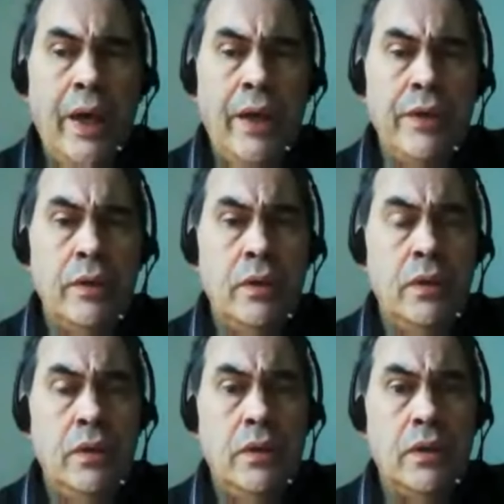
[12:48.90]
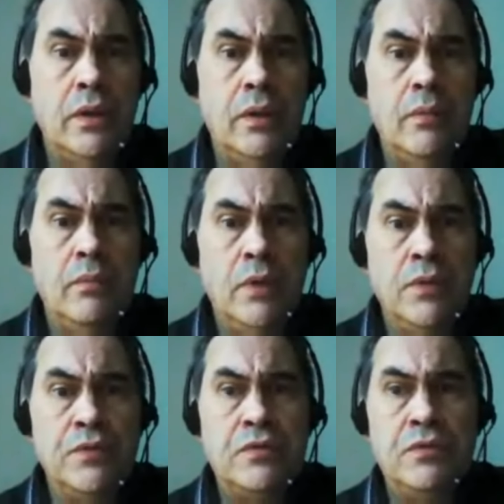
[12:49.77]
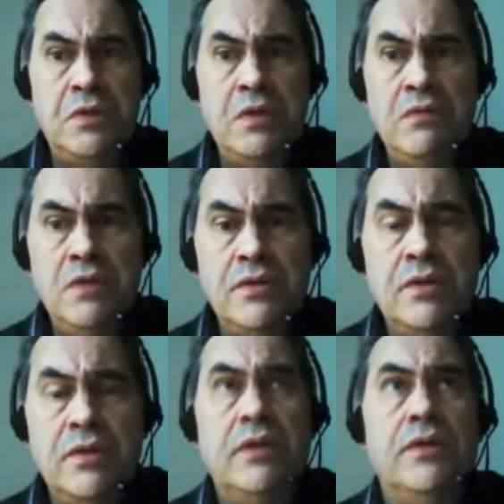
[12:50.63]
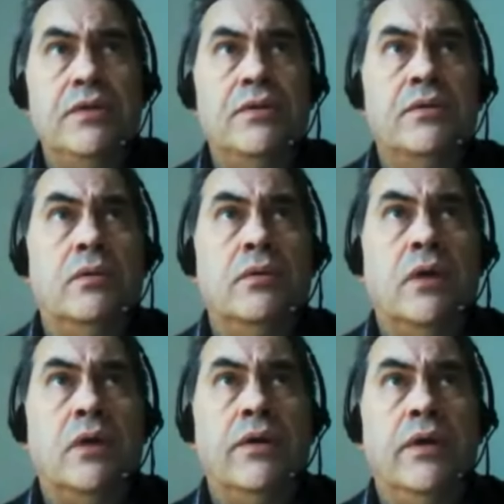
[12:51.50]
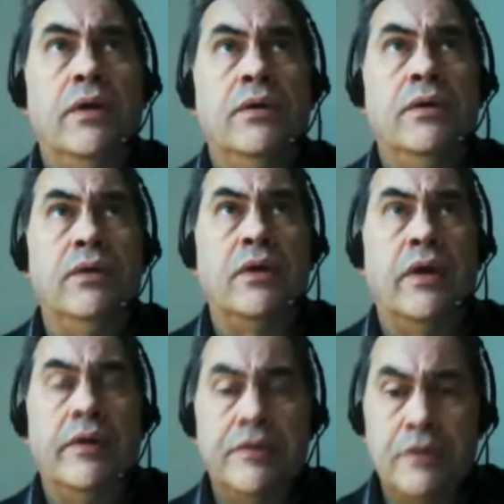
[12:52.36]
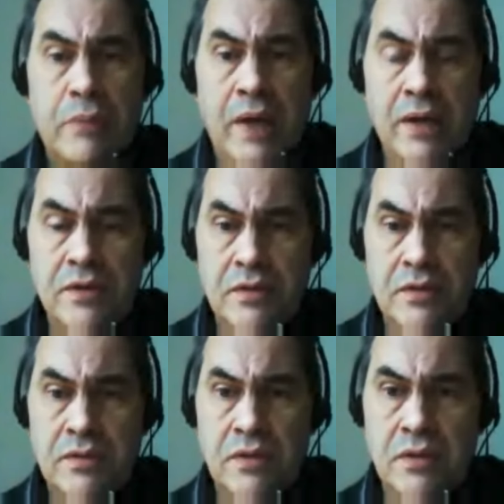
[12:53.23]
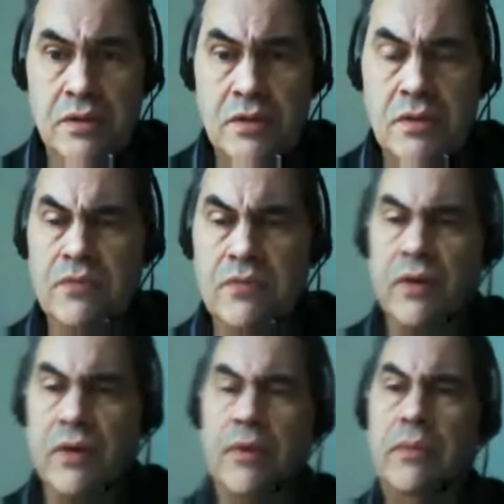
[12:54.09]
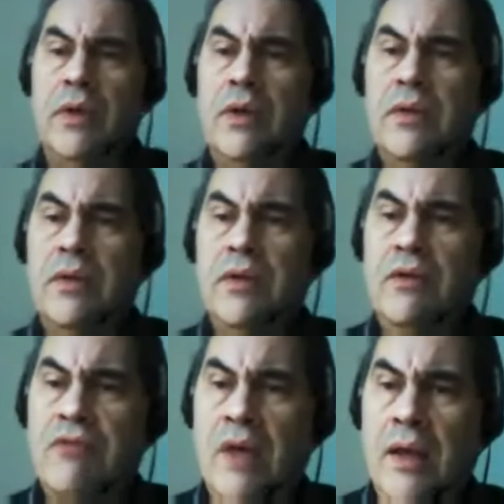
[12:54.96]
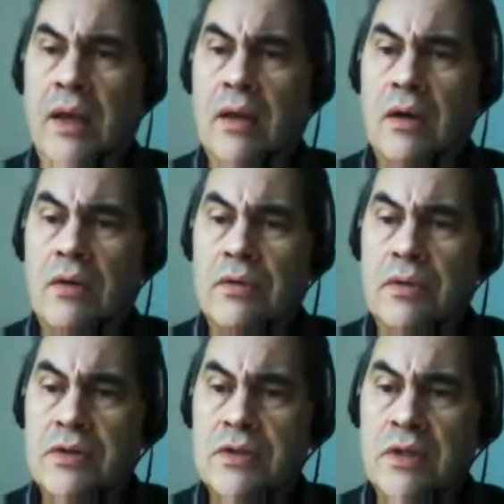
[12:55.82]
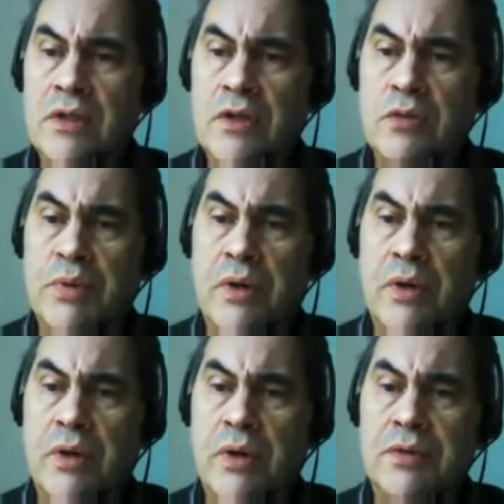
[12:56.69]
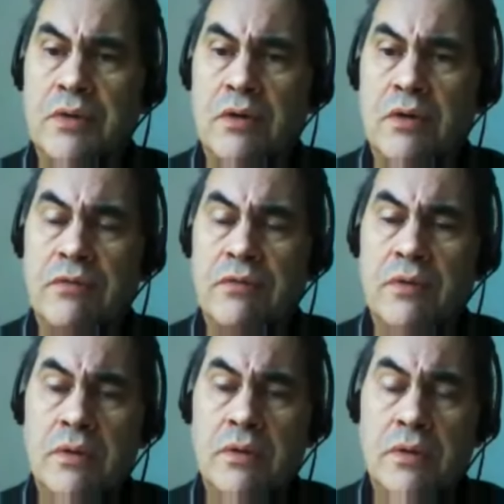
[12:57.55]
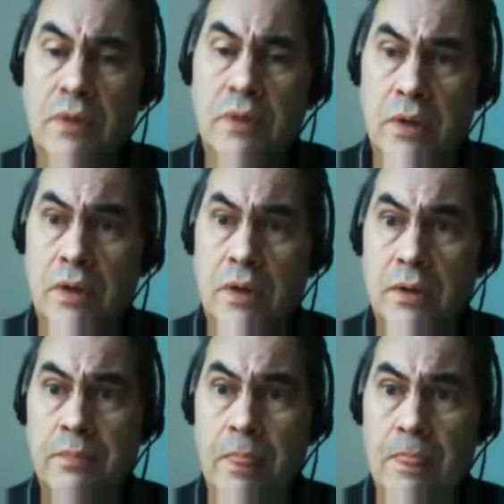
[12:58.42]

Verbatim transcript: and uh, most T V series, or rather the cultural practices that ensue from them, they fail on the resilient part of um,